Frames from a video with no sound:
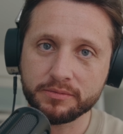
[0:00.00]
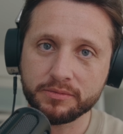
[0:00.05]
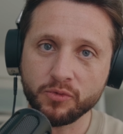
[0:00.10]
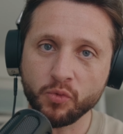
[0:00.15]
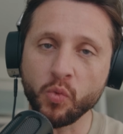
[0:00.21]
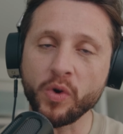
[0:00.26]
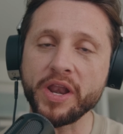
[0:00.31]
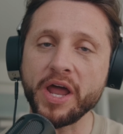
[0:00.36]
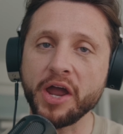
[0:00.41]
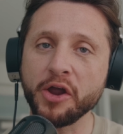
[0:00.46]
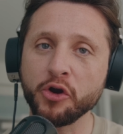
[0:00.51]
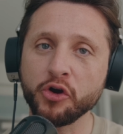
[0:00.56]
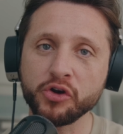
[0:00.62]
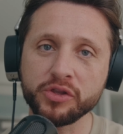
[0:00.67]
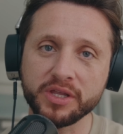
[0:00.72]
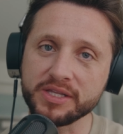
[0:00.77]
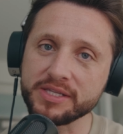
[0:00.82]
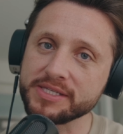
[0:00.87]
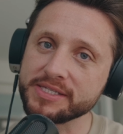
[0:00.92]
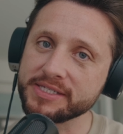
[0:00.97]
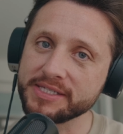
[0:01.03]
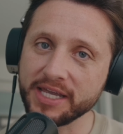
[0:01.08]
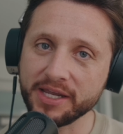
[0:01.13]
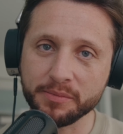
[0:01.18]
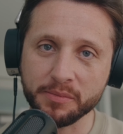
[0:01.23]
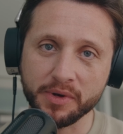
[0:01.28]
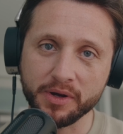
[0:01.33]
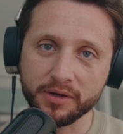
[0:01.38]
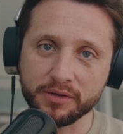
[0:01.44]
when I heard that
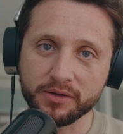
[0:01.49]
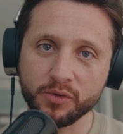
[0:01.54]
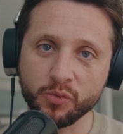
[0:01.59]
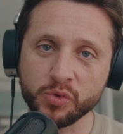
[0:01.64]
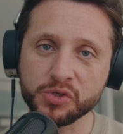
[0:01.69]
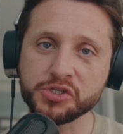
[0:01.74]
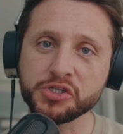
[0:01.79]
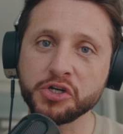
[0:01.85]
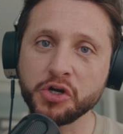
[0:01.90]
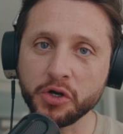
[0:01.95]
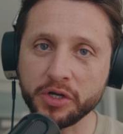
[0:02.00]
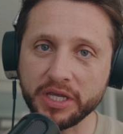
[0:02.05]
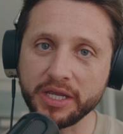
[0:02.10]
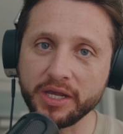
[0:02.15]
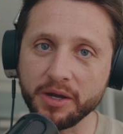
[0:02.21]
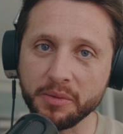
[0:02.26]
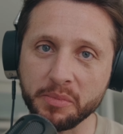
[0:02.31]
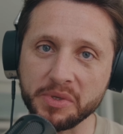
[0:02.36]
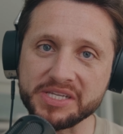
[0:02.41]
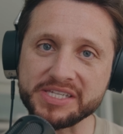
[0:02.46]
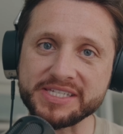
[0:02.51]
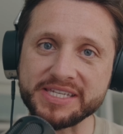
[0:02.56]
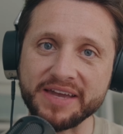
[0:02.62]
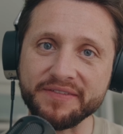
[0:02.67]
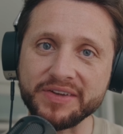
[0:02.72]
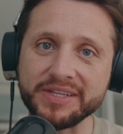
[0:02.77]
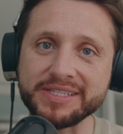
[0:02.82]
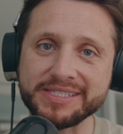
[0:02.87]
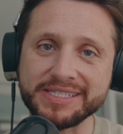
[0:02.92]
Sigma was cooking up a
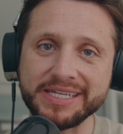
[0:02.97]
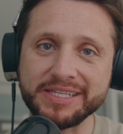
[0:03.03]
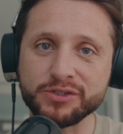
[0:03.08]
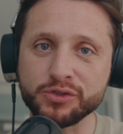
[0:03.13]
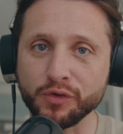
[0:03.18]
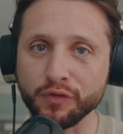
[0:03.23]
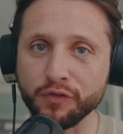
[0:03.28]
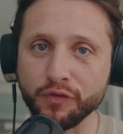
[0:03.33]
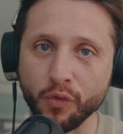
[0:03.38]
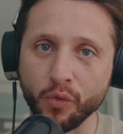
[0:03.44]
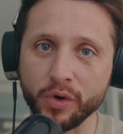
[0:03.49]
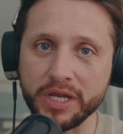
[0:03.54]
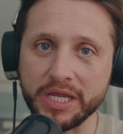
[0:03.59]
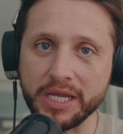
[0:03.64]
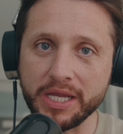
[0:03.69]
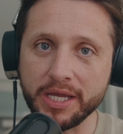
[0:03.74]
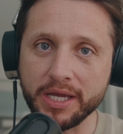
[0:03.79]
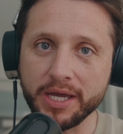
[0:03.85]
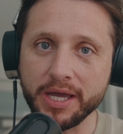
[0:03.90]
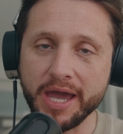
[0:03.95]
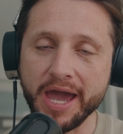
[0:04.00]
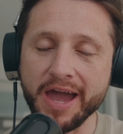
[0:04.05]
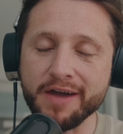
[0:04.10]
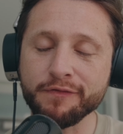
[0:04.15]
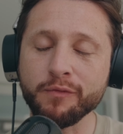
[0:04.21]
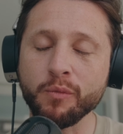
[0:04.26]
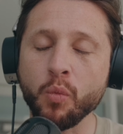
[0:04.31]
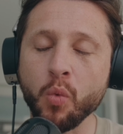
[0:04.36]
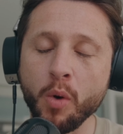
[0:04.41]
17 to 40
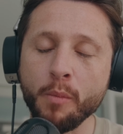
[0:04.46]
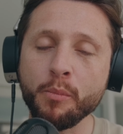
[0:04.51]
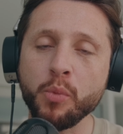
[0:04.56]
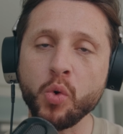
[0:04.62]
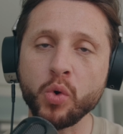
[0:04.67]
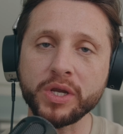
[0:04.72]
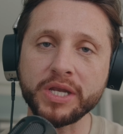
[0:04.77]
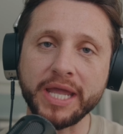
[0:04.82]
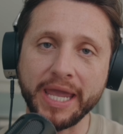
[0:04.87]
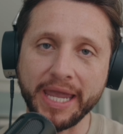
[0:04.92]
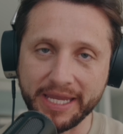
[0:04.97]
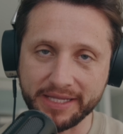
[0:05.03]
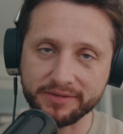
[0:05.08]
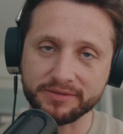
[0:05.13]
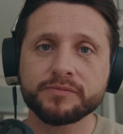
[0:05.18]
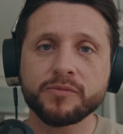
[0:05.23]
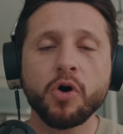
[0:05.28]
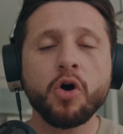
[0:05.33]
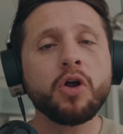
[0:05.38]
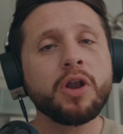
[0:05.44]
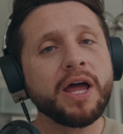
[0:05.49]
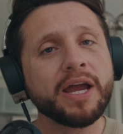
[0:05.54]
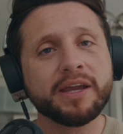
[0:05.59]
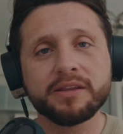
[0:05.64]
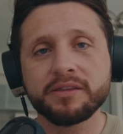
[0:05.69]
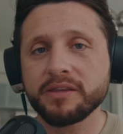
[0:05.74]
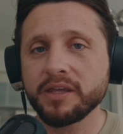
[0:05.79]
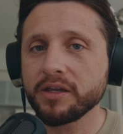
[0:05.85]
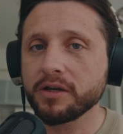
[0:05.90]
f1.8? All I
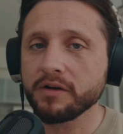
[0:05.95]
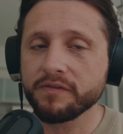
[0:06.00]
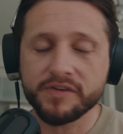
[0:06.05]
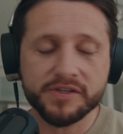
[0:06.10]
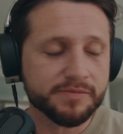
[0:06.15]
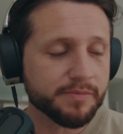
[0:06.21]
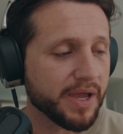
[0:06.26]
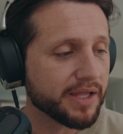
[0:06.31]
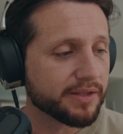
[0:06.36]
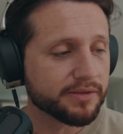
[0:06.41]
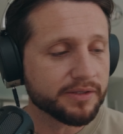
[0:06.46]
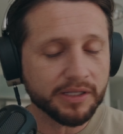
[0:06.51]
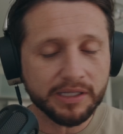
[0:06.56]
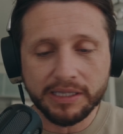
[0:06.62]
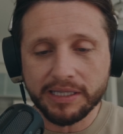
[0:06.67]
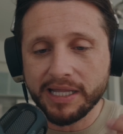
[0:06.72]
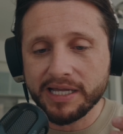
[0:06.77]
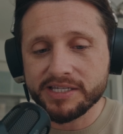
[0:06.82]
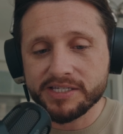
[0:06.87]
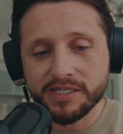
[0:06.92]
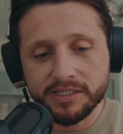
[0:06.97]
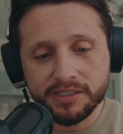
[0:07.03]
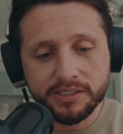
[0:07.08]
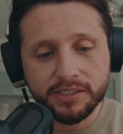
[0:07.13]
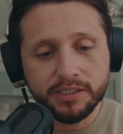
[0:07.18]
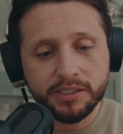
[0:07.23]
can think of is, man, the legend